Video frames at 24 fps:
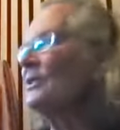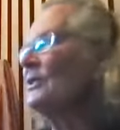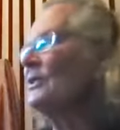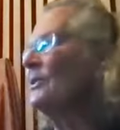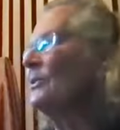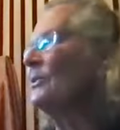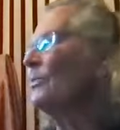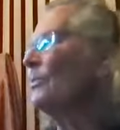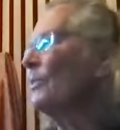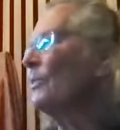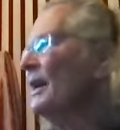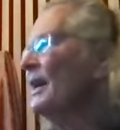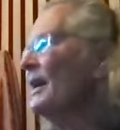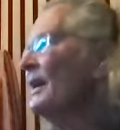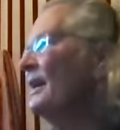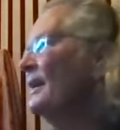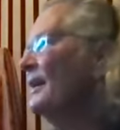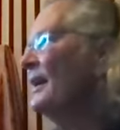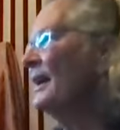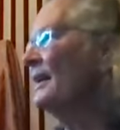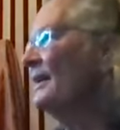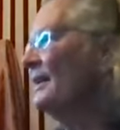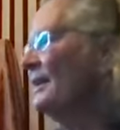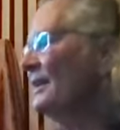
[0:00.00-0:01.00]
going to
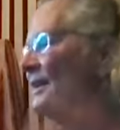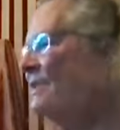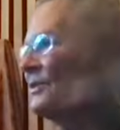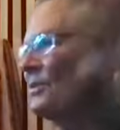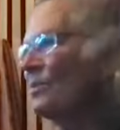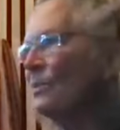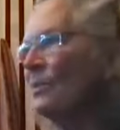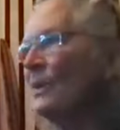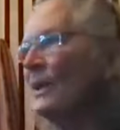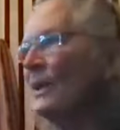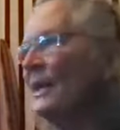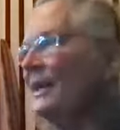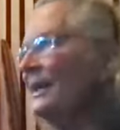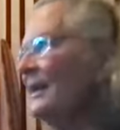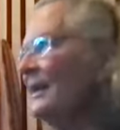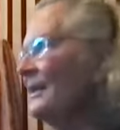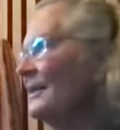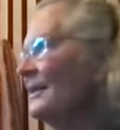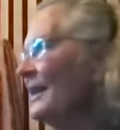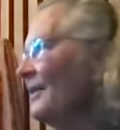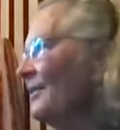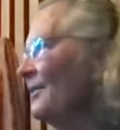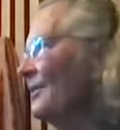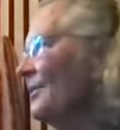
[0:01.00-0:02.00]
rain and is raining
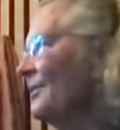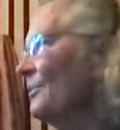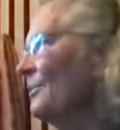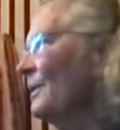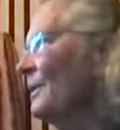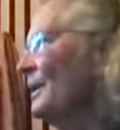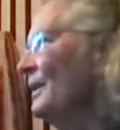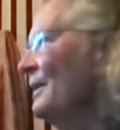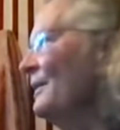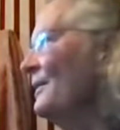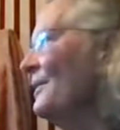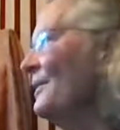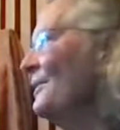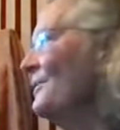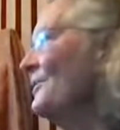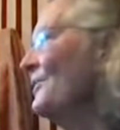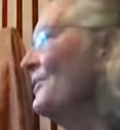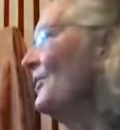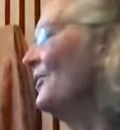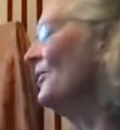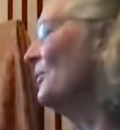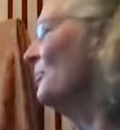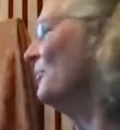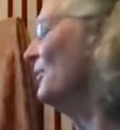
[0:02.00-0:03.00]
down the rain of
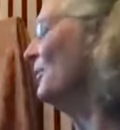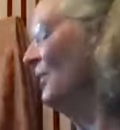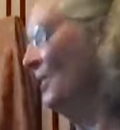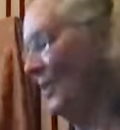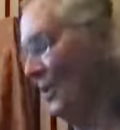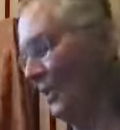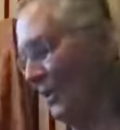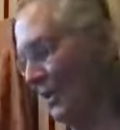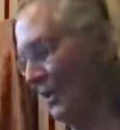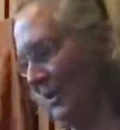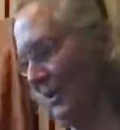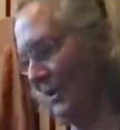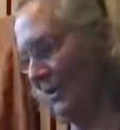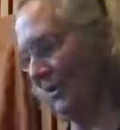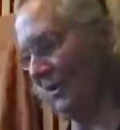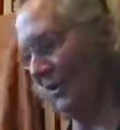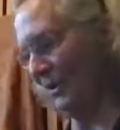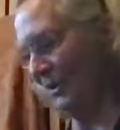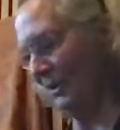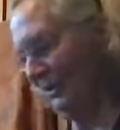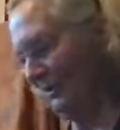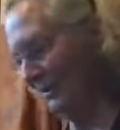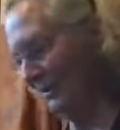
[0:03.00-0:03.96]
Dharma on all